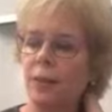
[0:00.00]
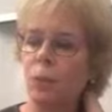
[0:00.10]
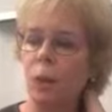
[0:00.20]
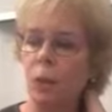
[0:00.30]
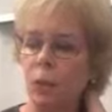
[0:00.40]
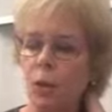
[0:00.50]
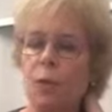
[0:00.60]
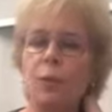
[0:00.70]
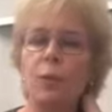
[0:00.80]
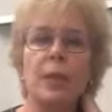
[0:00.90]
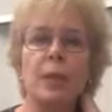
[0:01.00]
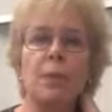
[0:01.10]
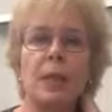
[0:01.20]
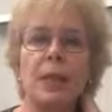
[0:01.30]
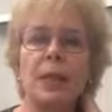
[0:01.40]
we would obviously
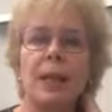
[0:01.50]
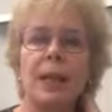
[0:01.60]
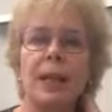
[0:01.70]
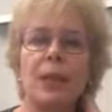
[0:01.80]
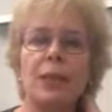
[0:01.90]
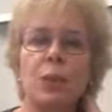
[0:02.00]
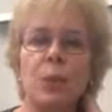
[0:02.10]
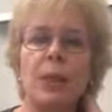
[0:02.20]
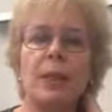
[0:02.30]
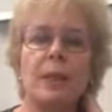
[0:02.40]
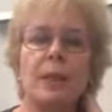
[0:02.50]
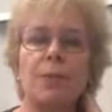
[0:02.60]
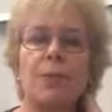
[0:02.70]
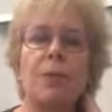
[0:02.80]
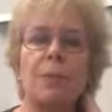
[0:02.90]
be doing that in a
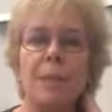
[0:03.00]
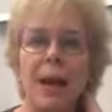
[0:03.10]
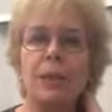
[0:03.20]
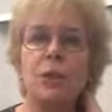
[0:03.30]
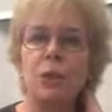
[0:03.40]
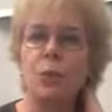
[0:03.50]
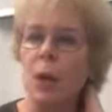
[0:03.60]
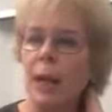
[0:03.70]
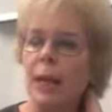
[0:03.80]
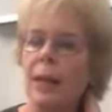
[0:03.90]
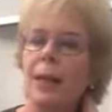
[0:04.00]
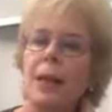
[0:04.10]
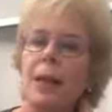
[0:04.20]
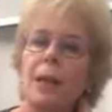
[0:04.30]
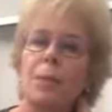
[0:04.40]
very managed way
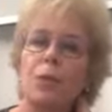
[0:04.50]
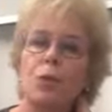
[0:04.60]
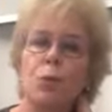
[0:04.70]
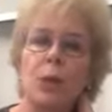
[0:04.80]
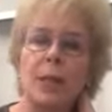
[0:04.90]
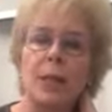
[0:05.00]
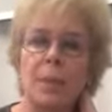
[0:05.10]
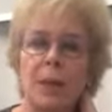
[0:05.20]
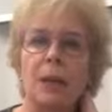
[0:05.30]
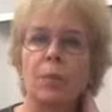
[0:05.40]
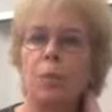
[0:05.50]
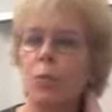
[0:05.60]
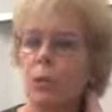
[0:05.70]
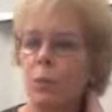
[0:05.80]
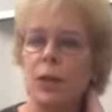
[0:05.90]
between a
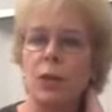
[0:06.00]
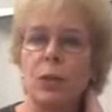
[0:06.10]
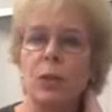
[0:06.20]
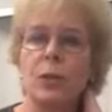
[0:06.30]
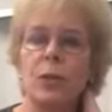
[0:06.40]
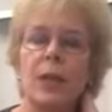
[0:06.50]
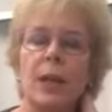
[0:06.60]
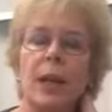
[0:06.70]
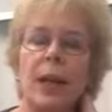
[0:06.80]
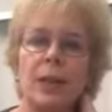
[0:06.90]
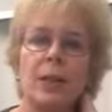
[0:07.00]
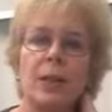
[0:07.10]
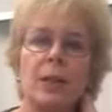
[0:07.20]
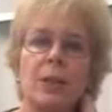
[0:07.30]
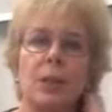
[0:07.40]
menopause specialist and
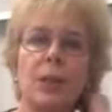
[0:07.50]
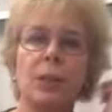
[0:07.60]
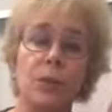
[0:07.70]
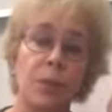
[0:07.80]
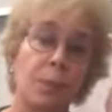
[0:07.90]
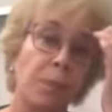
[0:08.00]
ourselves.